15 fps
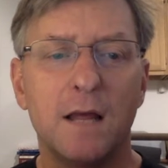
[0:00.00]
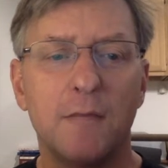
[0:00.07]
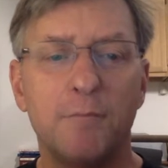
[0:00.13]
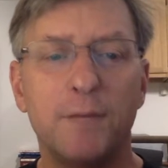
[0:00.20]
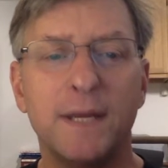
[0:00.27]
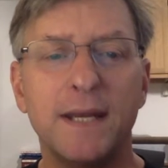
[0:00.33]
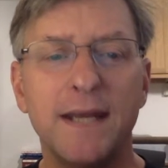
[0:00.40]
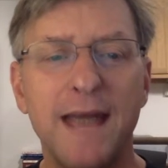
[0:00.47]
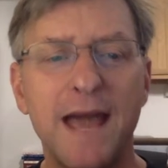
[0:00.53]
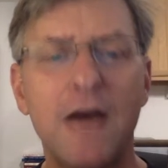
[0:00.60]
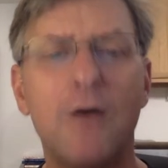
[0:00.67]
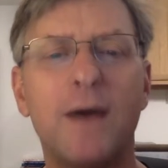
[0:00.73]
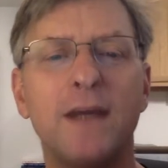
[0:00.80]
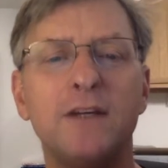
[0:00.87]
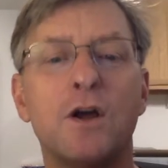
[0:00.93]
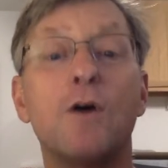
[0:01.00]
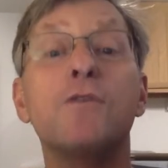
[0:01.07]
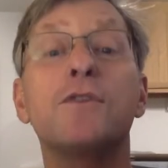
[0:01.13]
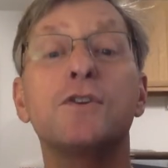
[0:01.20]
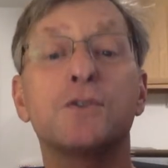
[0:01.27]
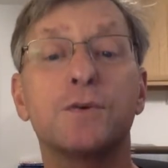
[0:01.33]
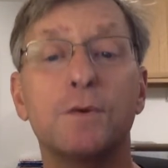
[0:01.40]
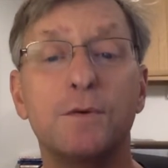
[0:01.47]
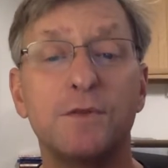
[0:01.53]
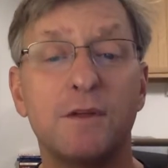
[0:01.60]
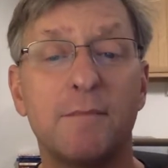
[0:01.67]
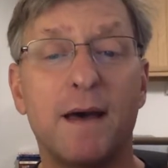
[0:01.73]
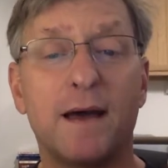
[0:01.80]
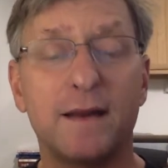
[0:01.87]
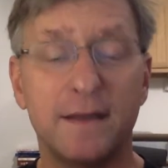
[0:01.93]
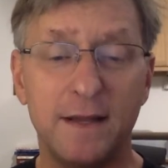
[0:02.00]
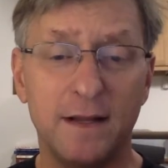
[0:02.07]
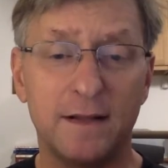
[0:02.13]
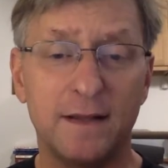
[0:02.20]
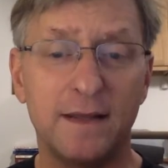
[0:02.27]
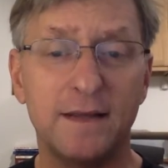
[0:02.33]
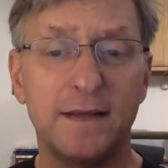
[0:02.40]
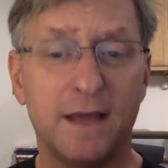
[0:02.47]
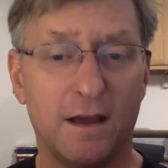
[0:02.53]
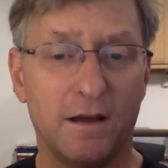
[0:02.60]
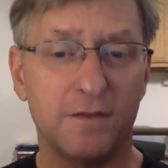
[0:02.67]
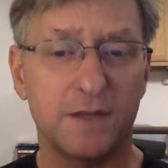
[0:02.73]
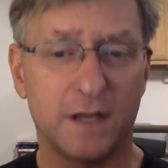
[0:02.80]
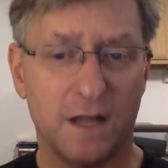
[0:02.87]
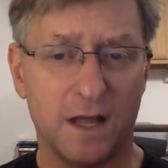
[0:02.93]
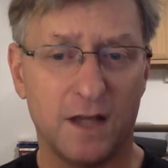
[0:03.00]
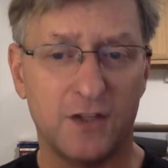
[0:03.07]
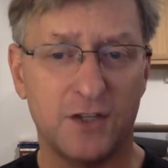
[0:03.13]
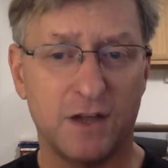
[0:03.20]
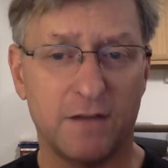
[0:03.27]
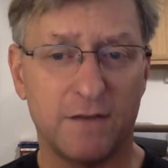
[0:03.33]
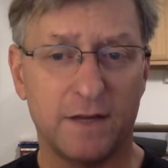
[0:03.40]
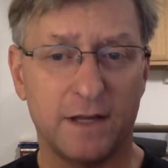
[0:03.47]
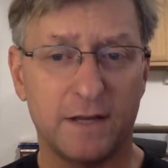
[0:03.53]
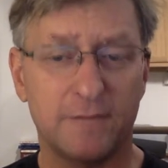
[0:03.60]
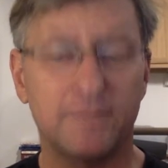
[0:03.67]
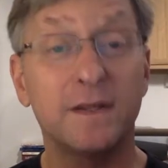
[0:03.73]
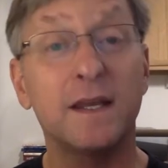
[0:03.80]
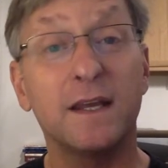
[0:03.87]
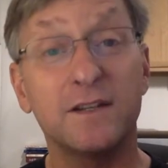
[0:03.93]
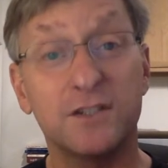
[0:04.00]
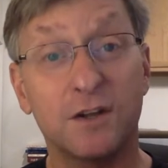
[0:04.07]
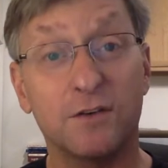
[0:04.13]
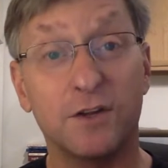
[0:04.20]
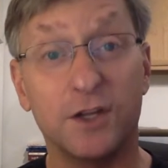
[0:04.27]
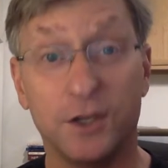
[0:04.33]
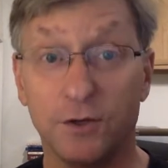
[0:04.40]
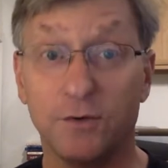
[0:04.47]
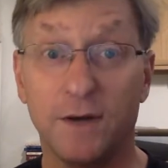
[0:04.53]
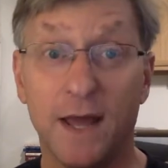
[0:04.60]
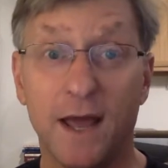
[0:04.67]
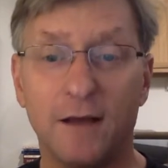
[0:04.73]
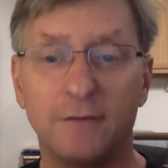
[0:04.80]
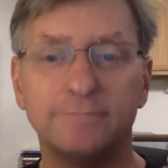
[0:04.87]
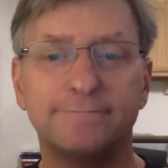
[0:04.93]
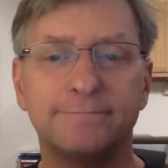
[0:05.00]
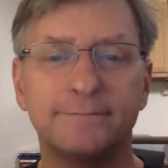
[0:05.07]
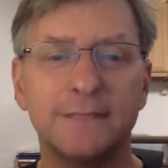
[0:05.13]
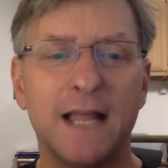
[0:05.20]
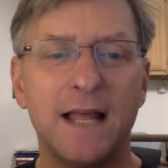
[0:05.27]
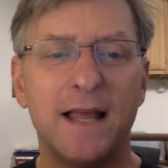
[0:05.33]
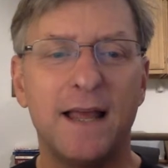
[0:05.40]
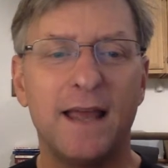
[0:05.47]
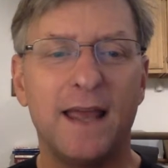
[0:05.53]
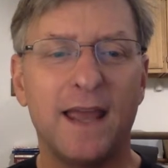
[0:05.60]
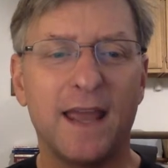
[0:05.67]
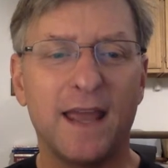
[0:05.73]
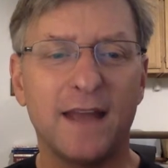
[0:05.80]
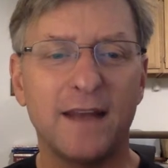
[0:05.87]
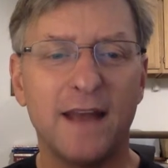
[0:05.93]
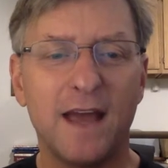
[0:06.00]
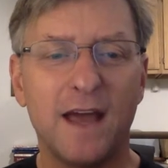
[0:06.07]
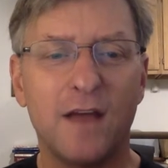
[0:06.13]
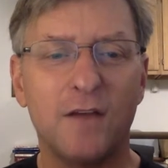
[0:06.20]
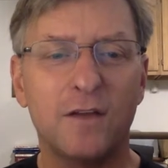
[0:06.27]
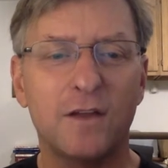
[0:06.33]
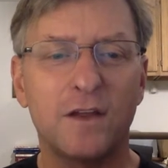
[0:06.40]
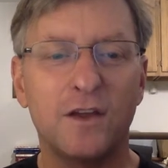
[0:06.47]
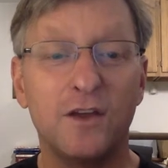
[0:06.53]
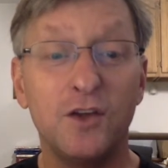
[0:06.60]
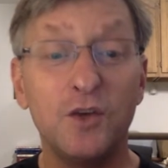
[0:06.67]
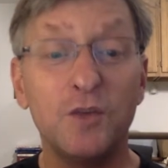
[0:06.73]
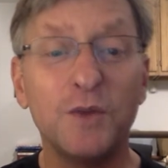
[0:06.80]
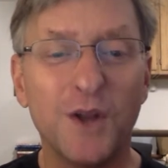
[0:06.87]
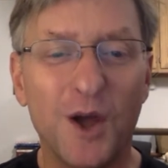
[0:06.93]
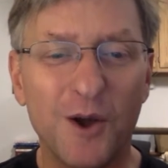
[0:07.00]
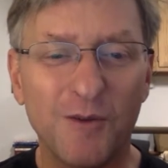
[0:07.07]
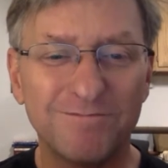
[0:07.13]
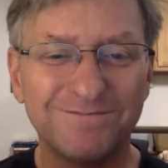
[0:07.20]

But now I know the truth about healing, health, and longevity. And so do you now. And now you will know.